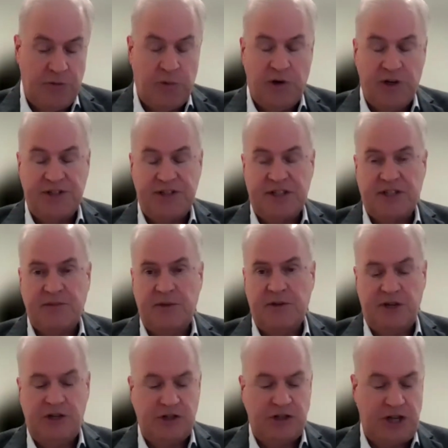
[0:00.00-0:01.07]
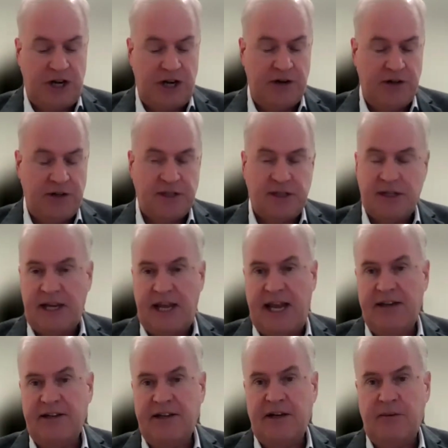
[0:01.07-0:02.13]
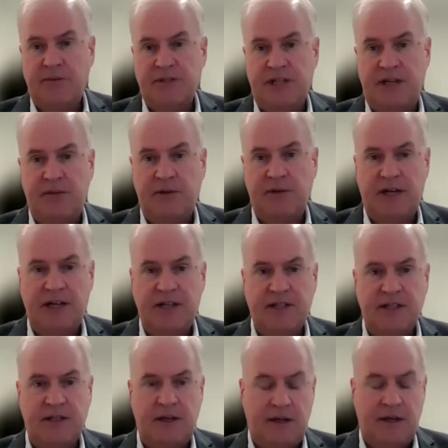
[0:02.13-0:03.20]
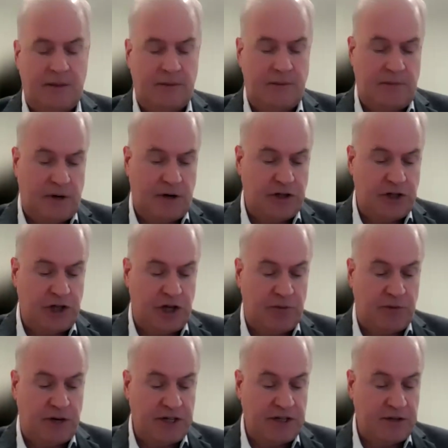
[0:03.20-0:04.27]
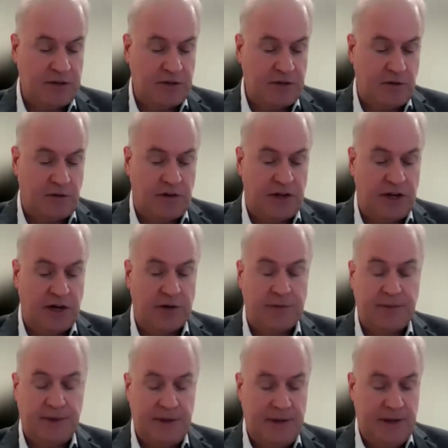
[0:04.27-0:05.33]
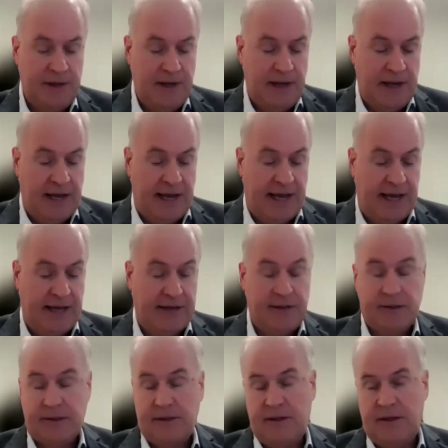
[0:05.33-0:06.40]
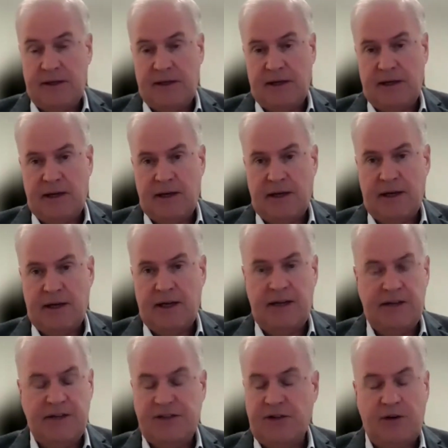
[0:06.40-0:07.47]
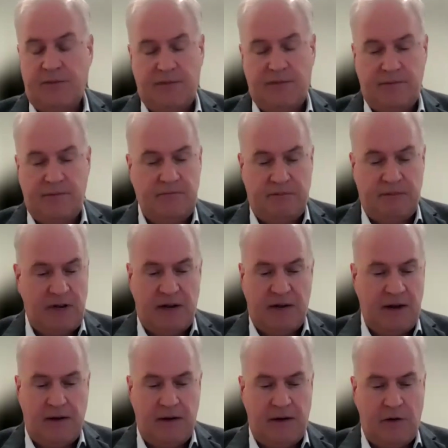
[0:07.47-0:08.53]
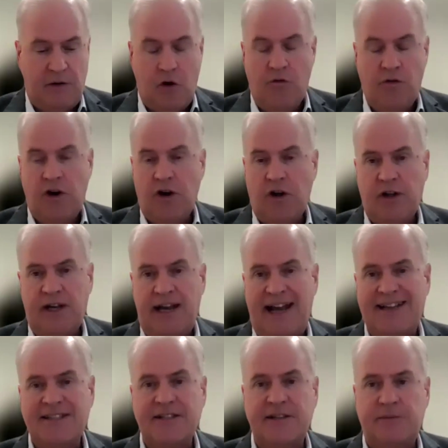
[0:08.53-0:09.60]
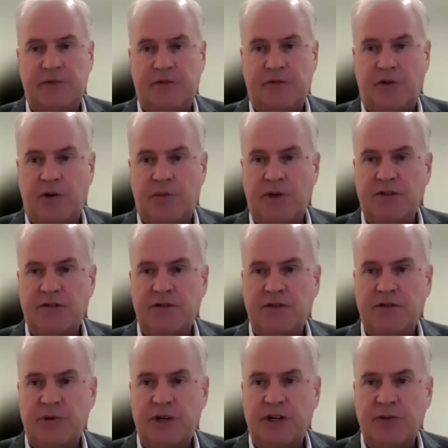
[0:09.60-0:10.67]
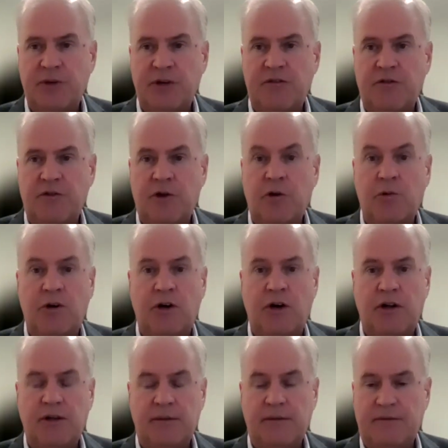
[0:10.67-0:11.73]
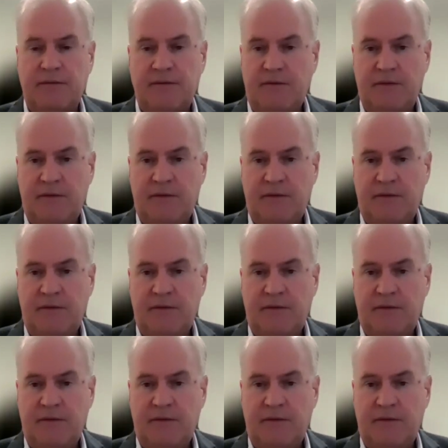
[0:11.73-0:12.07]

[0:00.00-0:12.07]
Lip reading: 2.6 million shares, again, to help stabilize our share price over the year. And so overall, an excellent performance for 2024. We're all,